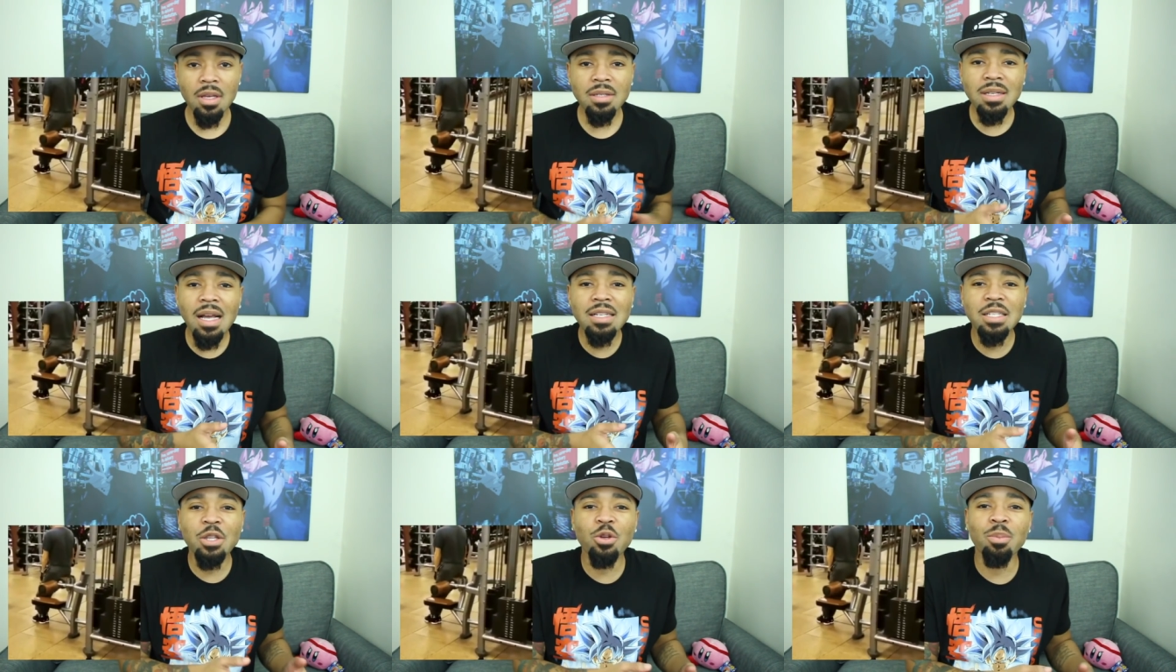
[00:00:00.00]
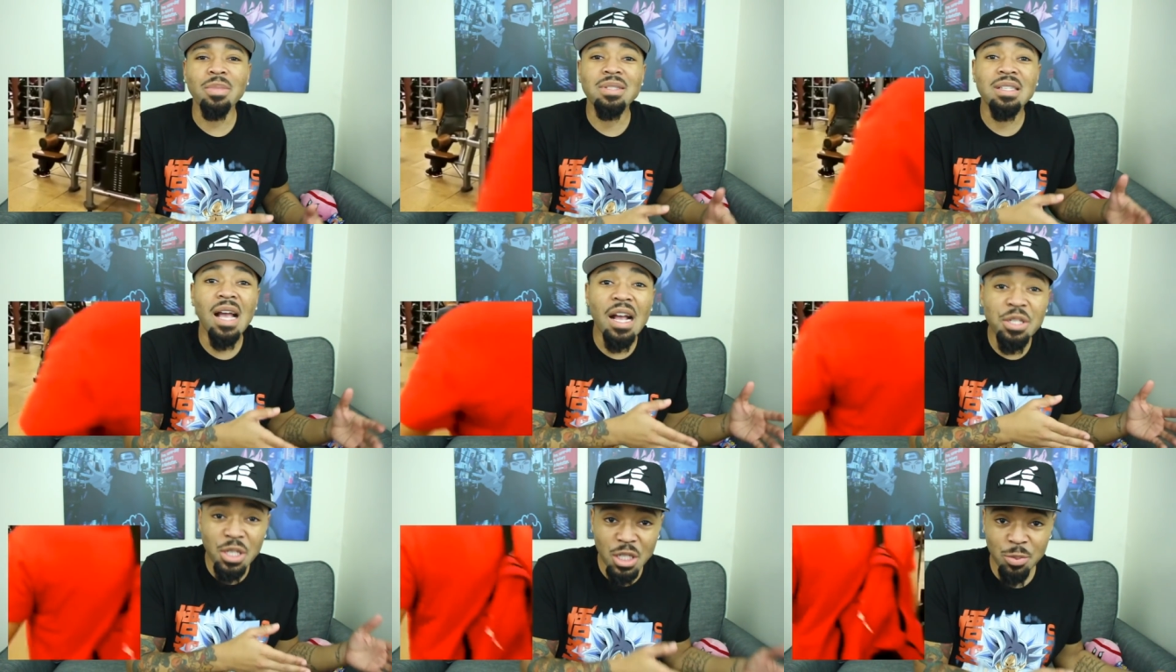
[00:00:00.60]
This guy's either
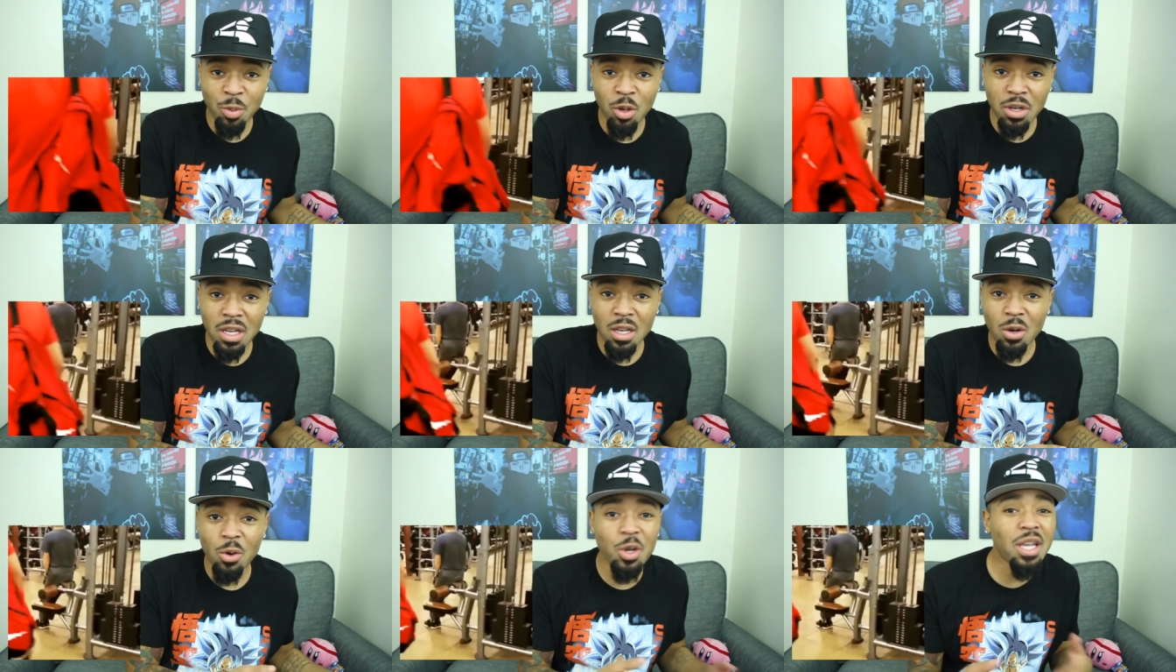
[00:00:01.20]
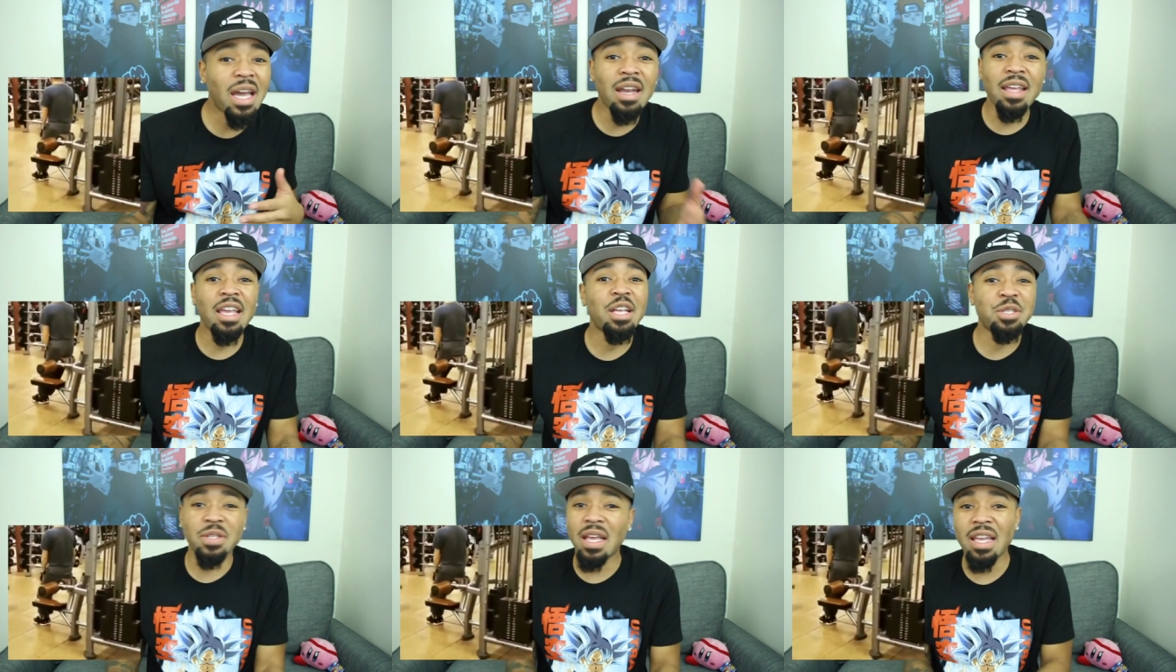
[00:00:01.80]
massaging his booty or he got an
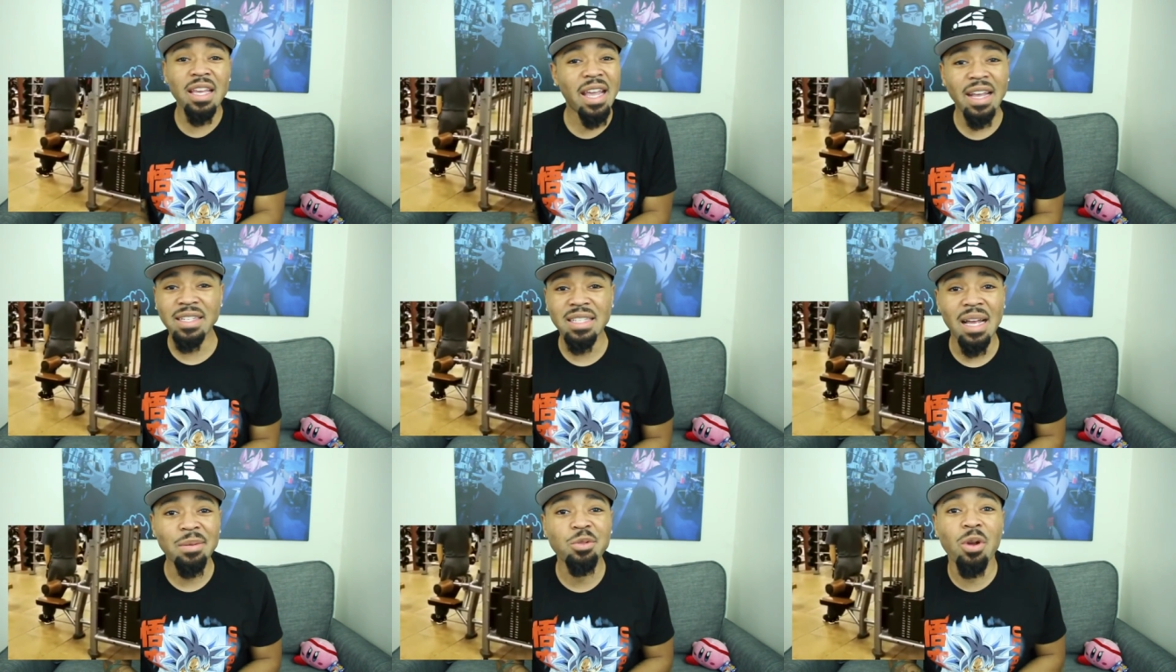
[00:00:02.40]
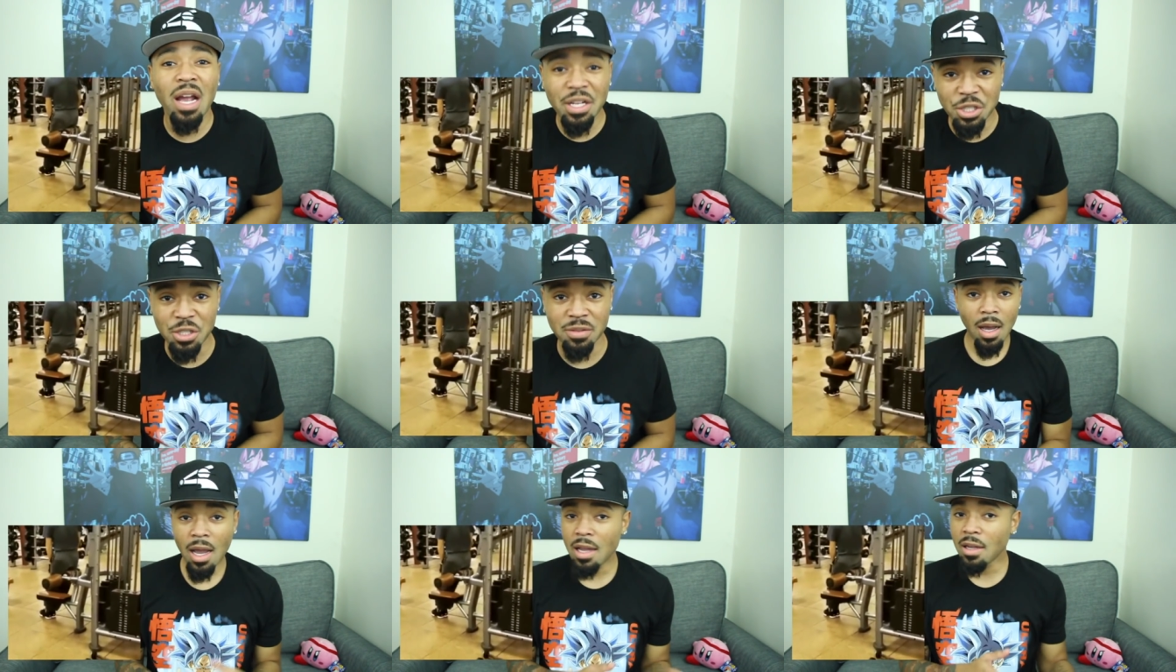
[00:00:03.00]
itch that he can't stop scratching.
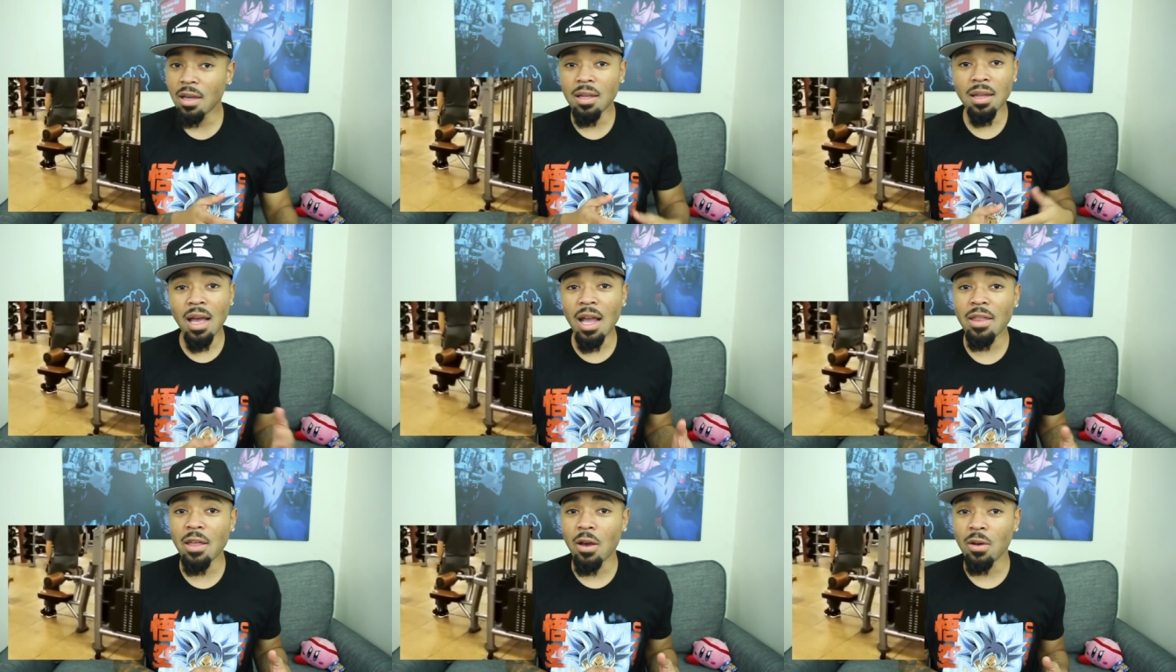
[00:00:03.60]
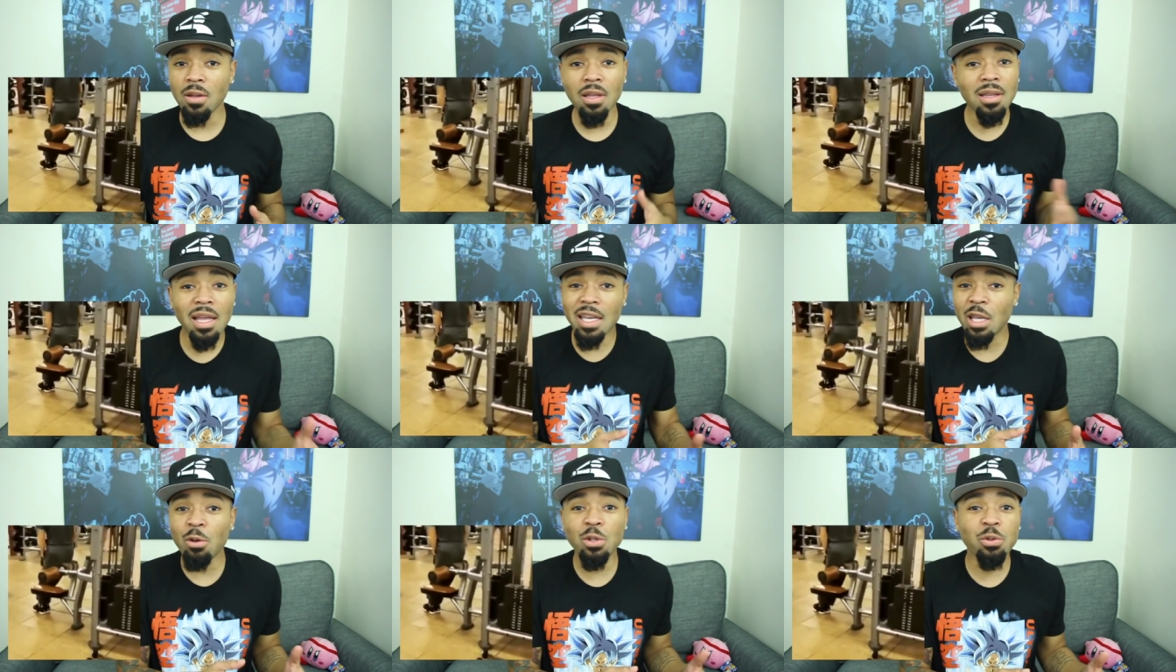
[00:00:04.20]
I ain't gonna lie though, it looked
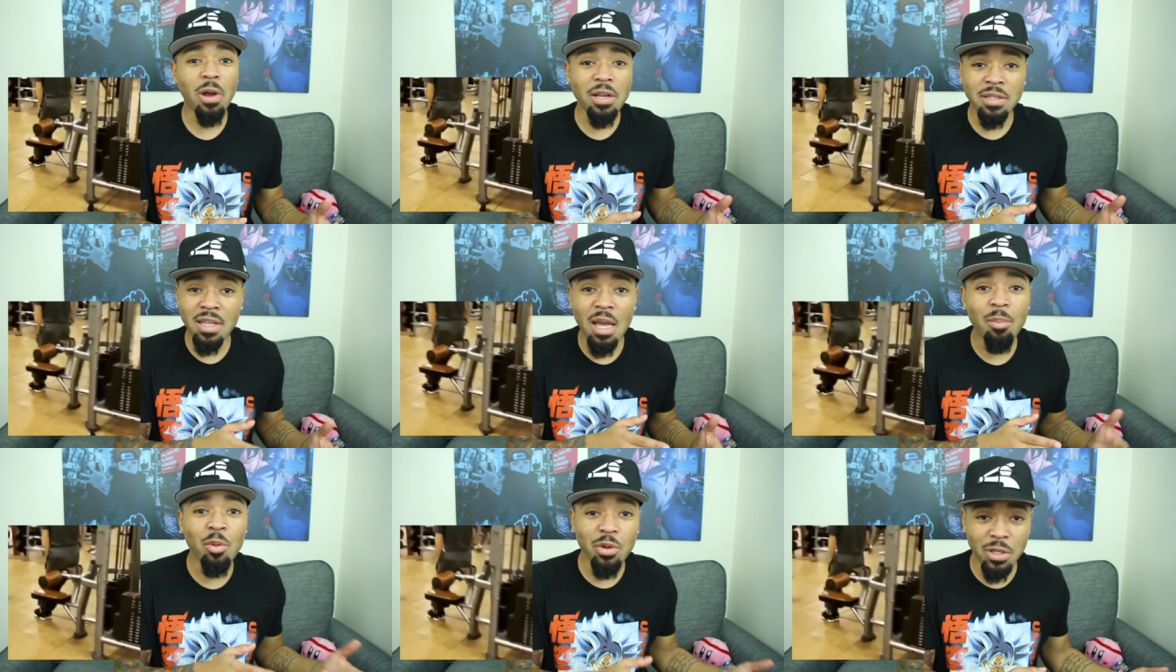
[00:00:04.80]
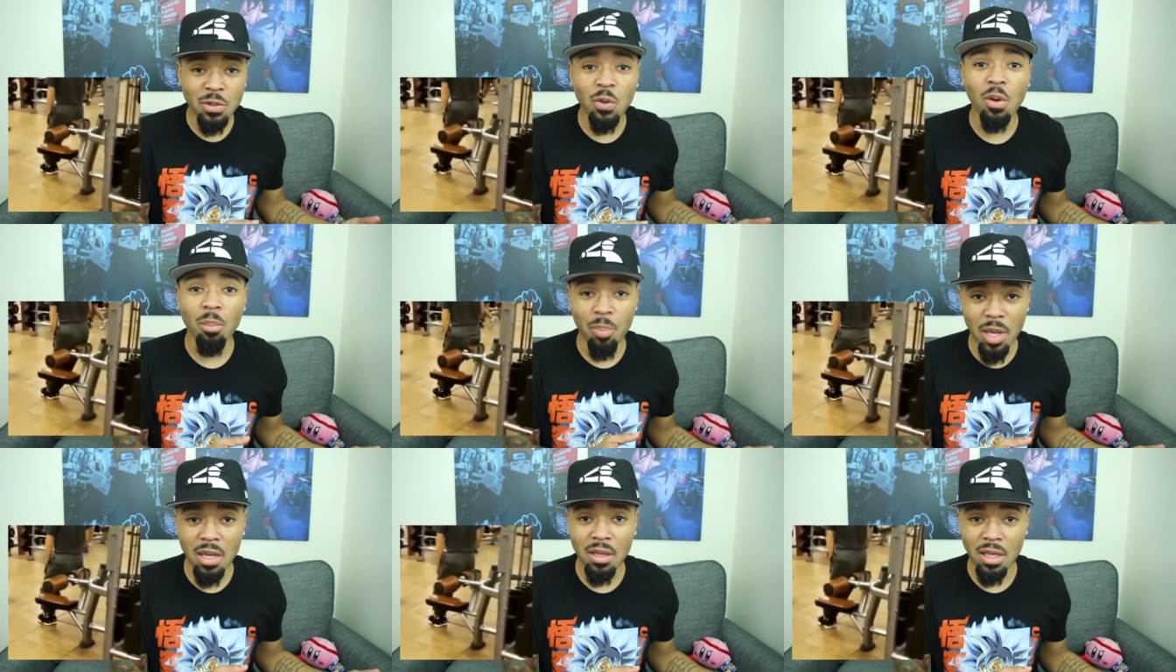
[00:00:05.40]
like he was scratching that booty to a
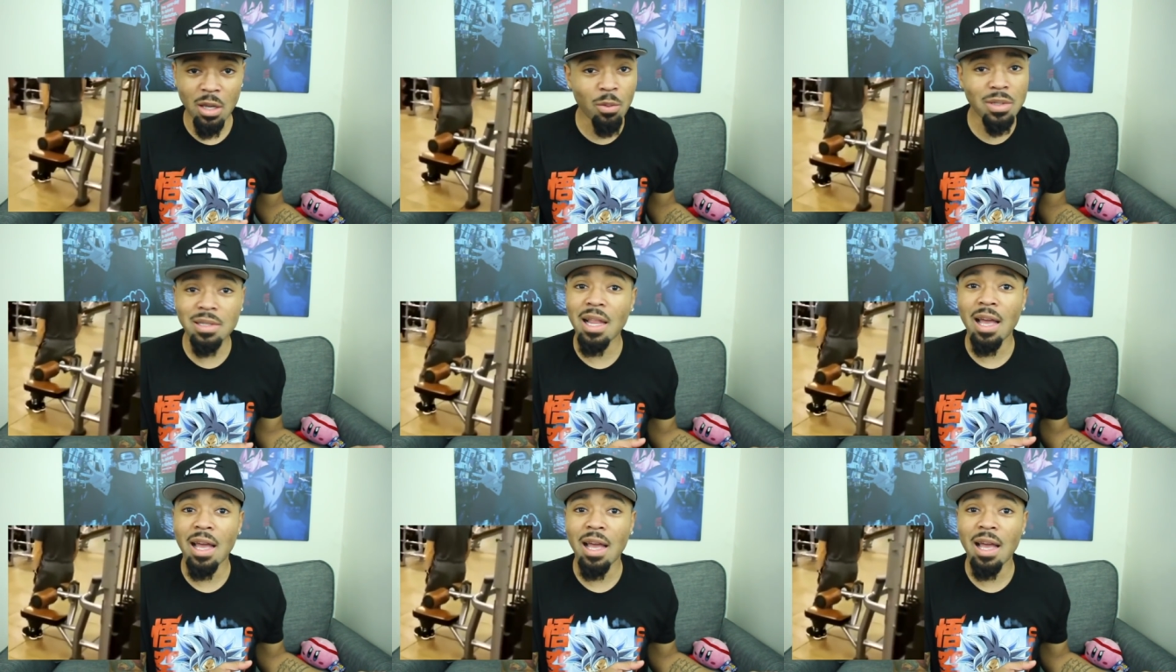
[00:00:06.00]
beat. He was